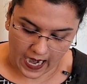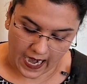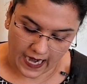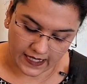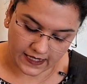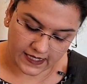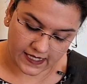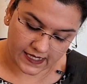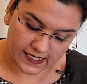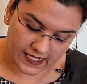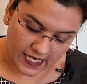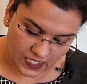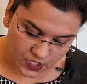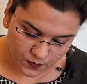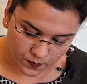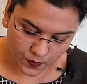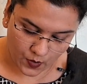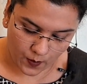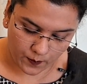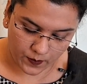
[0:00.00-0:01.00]
and
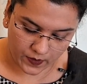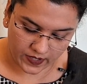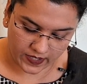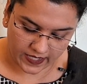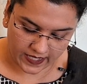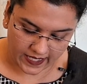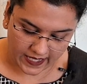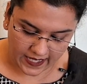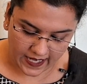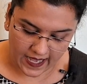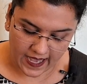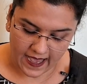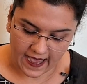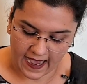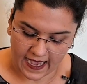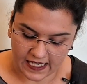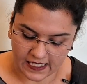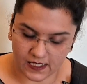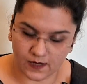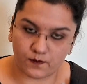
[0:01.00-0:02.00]
such property
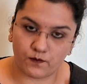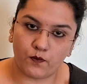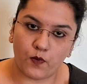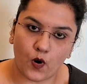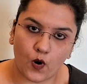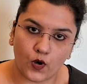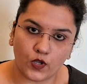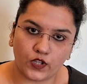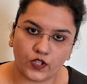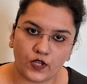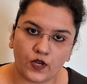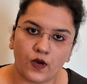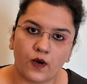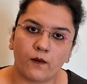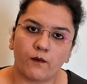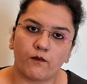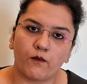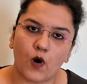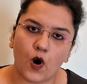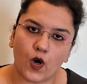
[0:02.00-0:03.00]
has both
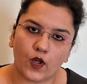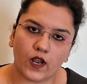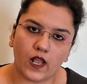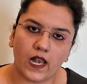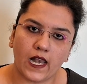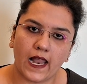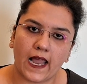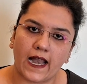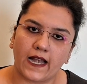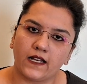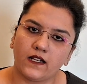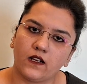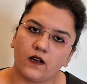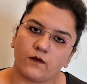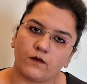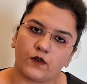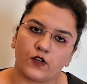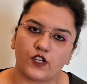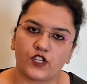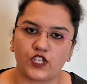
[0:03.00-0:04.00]
moral and
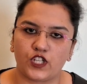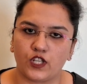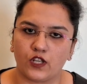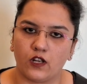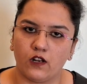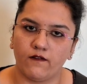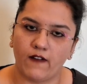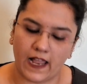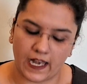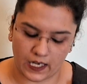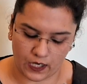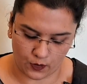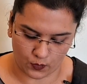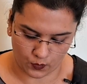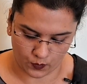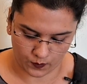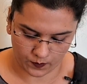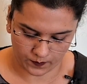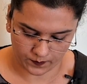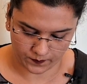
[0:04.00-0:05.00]
commercial
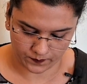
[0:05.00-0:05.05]
value.